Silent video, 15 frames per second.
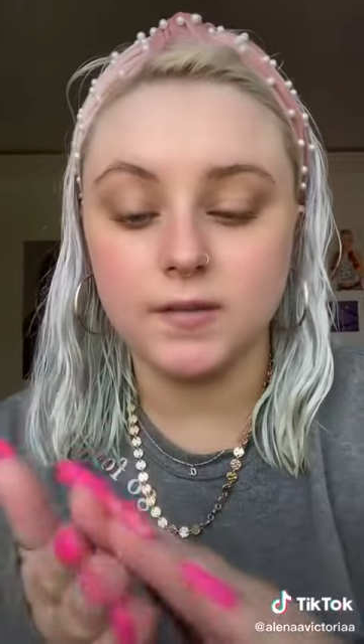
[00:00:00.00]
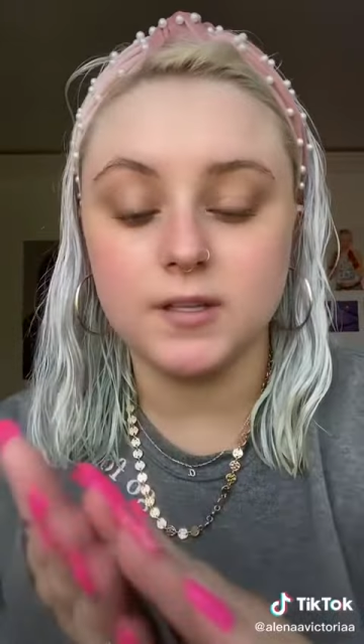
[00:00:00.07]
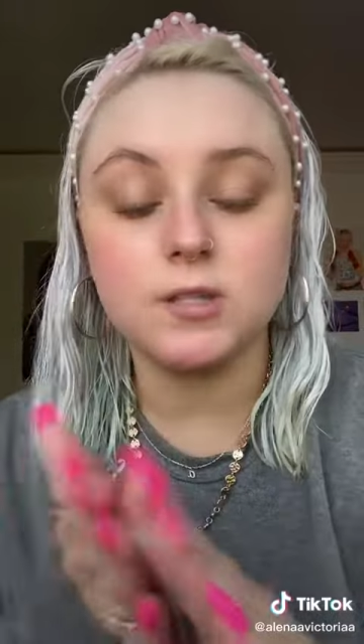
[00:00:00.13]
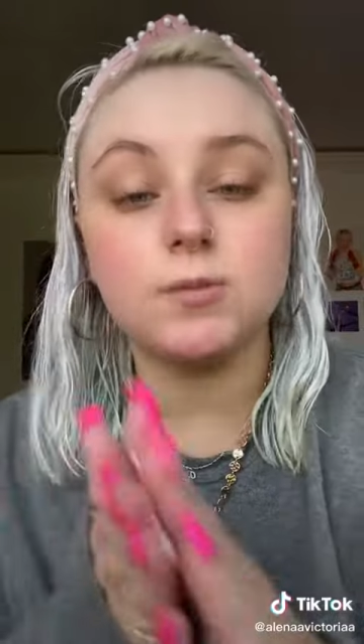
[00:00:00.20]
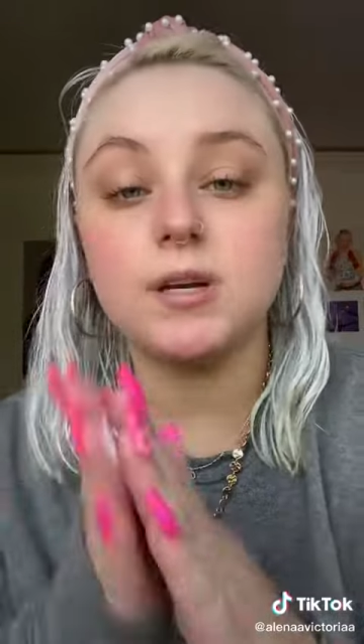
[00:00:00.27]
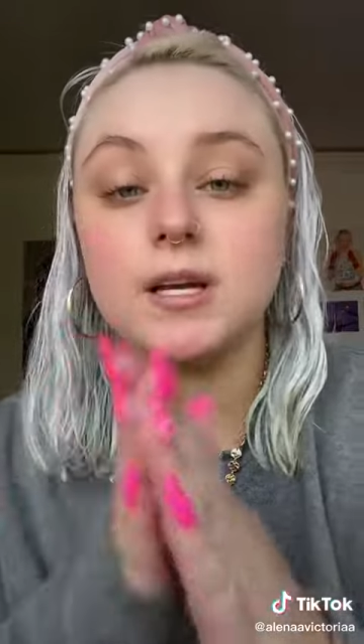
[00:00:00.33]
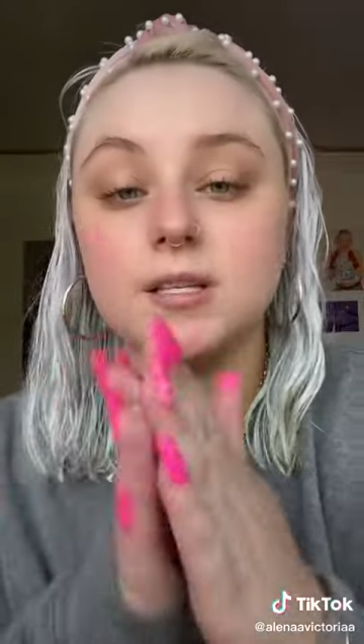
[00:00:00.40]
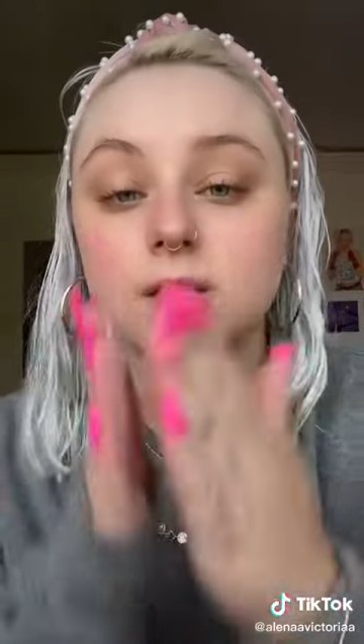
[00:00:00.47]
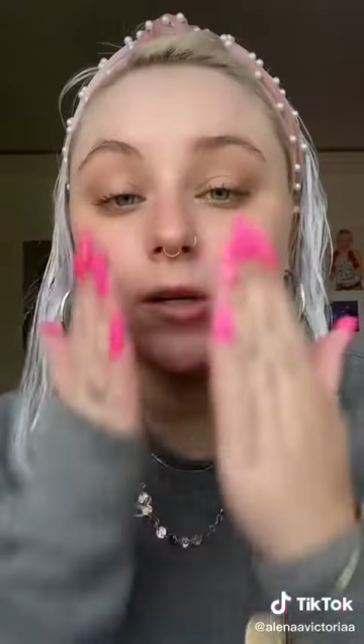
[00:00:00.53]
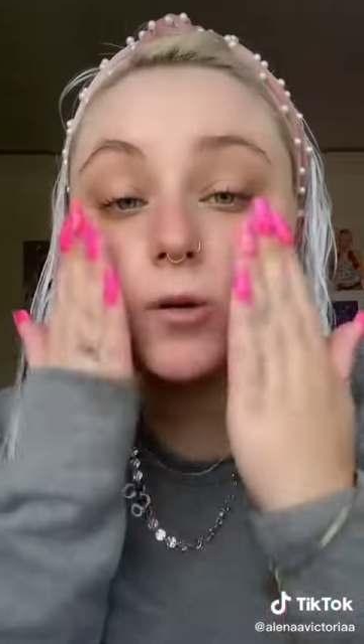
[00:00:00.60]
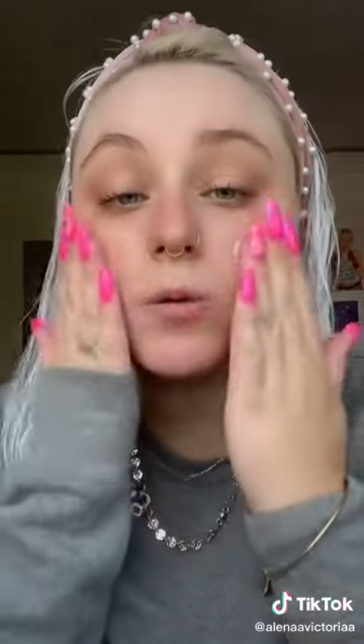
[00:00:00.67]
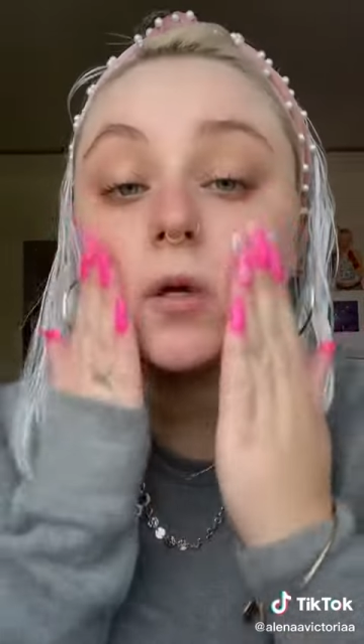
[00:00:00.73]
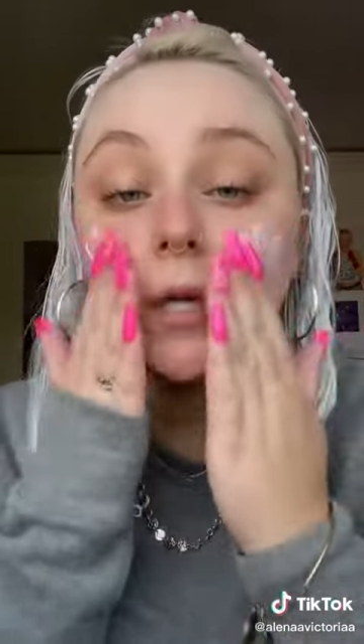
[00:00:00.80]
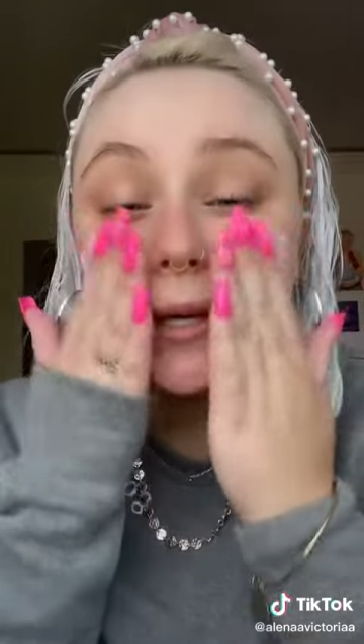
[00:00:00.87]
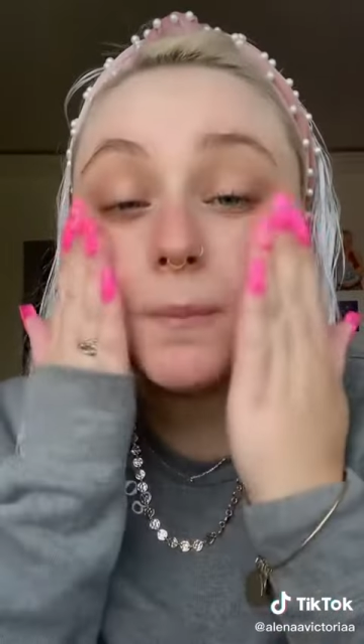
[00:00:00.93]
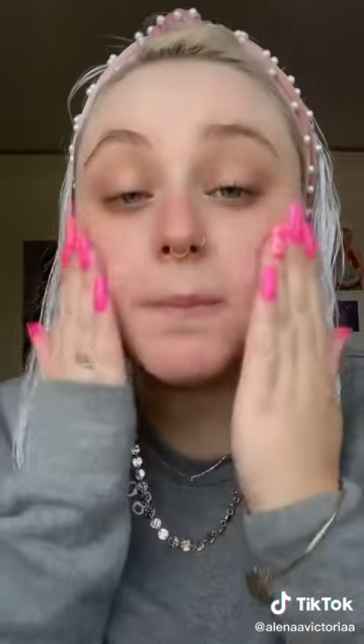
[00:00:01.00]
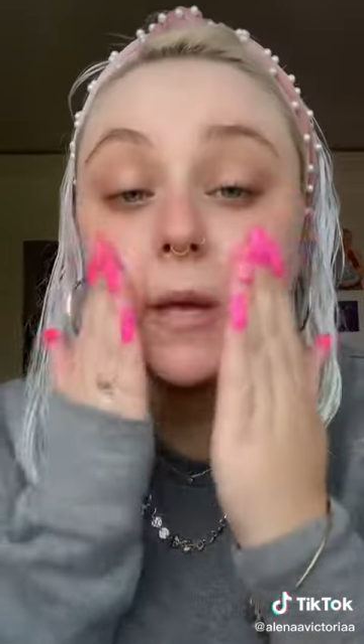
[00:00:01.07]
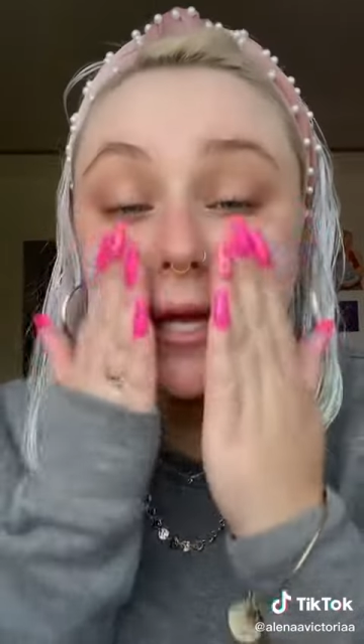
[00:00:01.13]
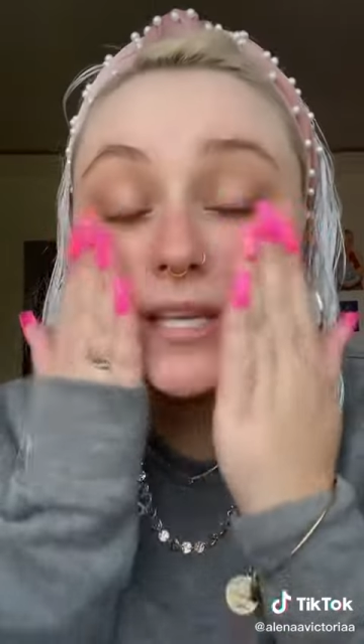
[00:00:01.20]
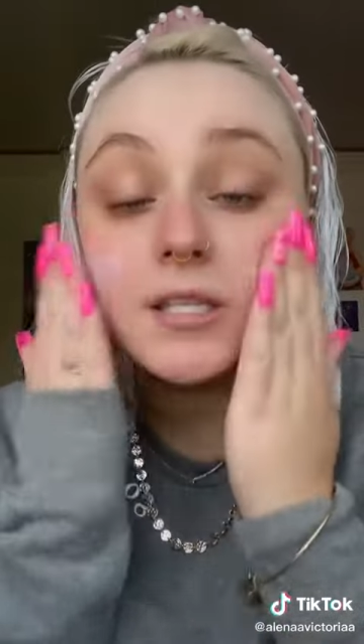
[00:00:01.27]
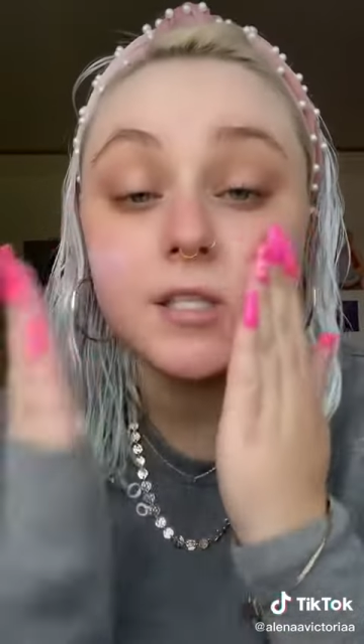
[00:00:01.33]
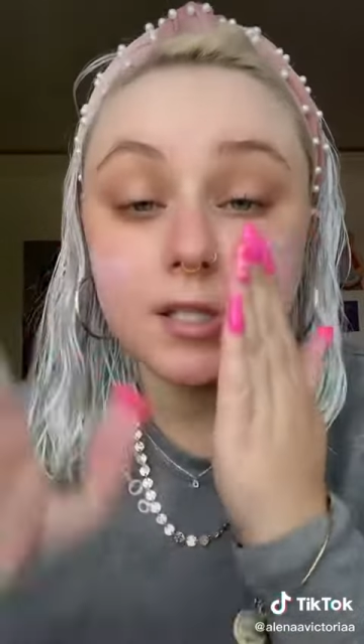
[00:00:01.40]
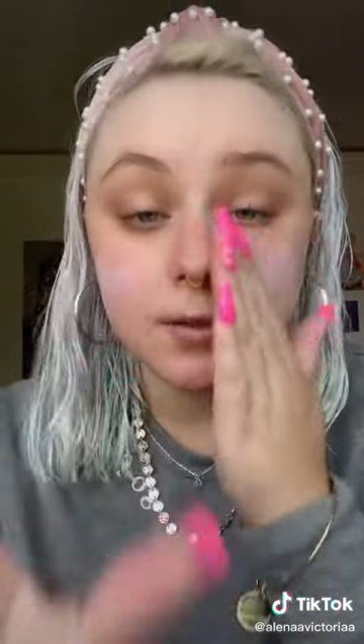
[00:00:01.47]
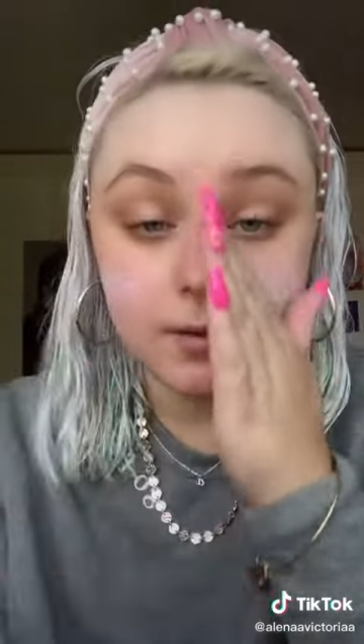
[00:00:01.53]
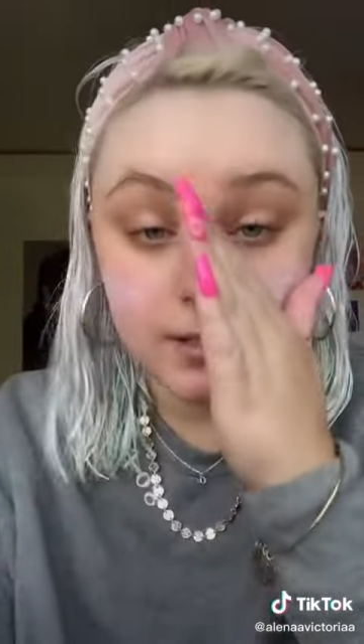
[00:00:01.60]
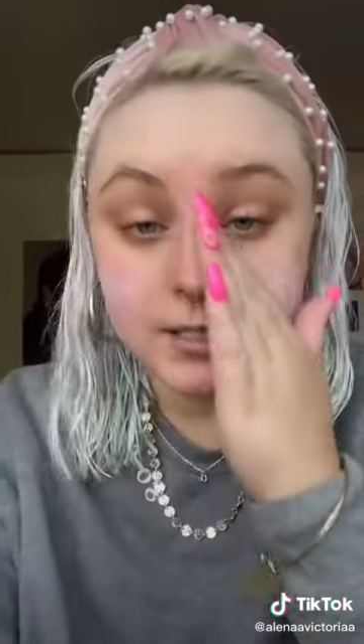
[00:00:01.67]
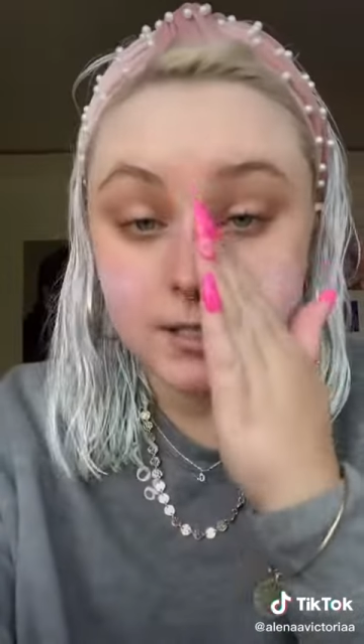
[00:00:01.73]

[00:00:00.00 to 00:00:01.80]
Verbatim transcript: This one has a green base to it,